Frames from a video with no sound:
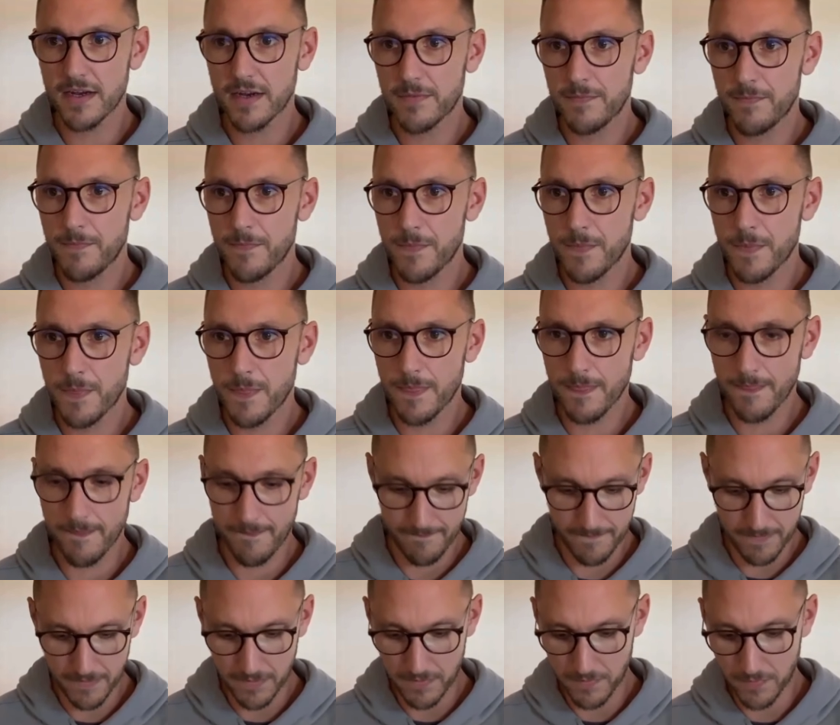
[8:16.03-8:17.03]

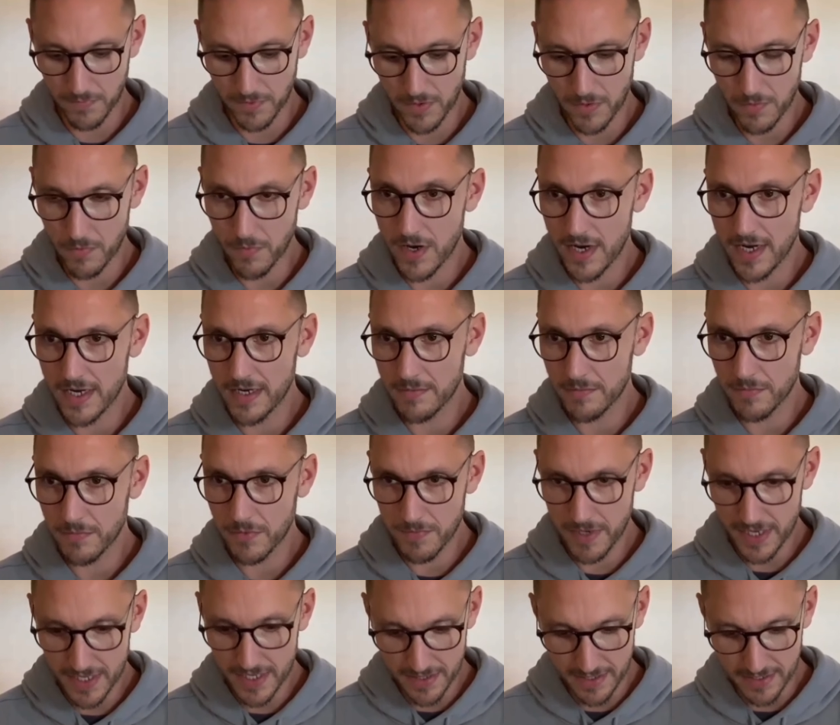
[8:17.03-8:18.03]
So we go white and we'll
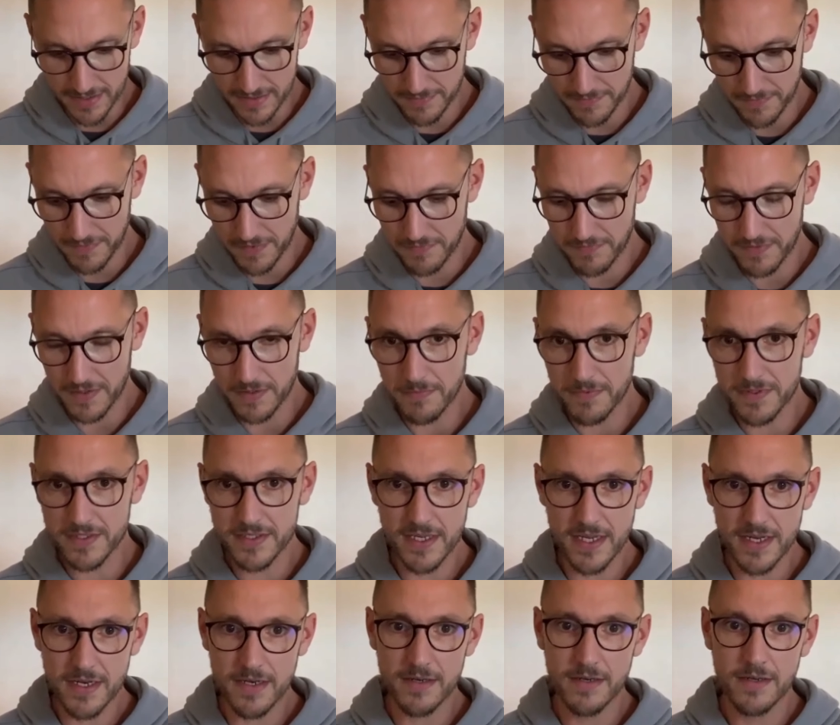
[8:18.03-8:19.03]
make these
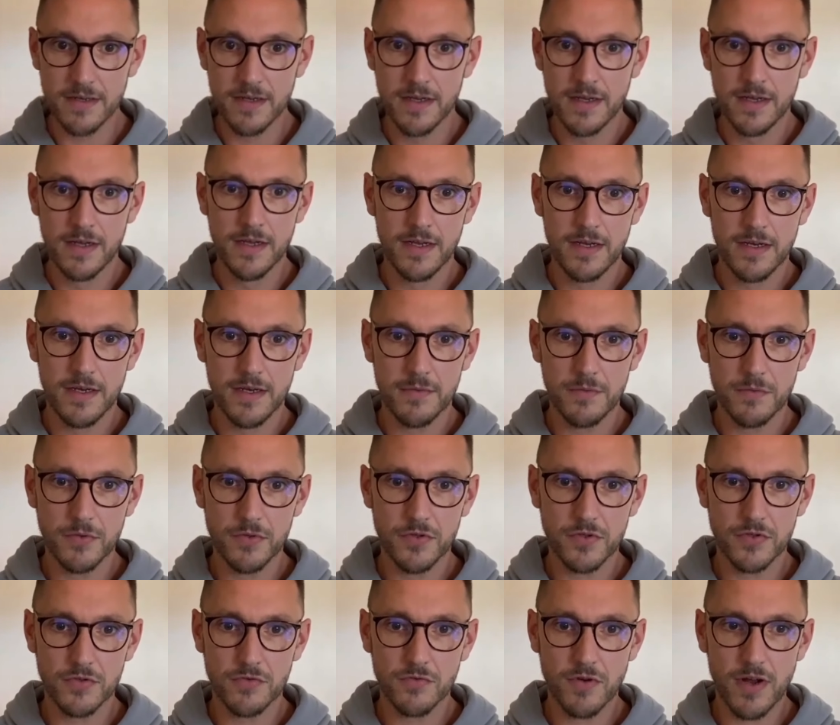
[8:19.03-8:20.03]
50%. Then we'll
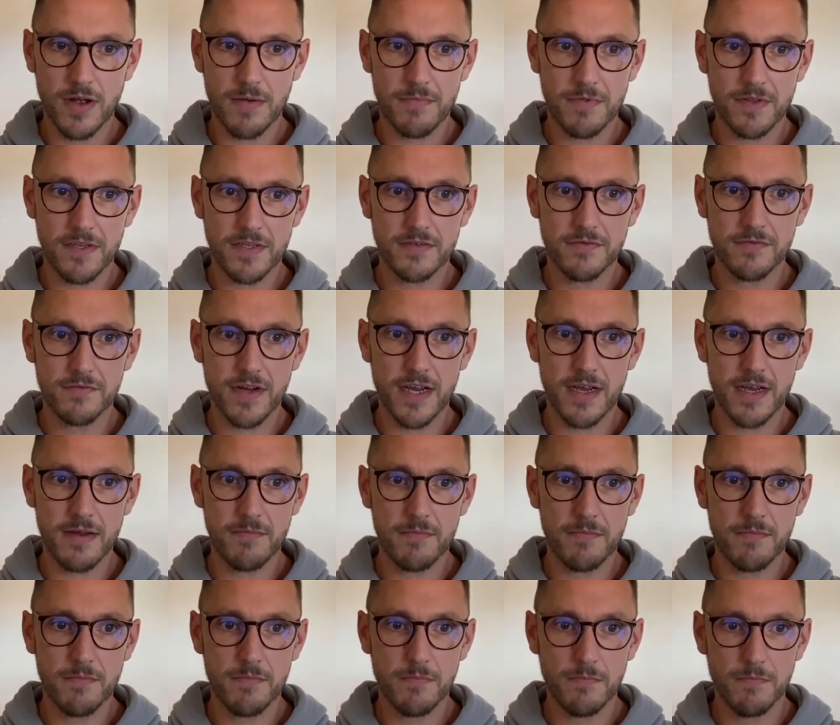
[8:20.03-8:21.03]
just grab this
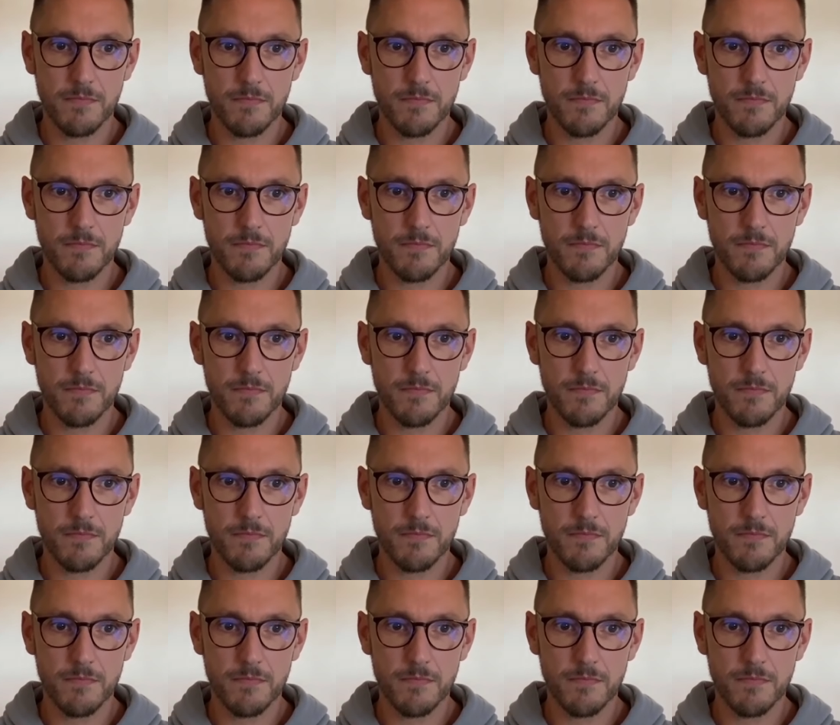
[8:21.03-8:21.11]
frame,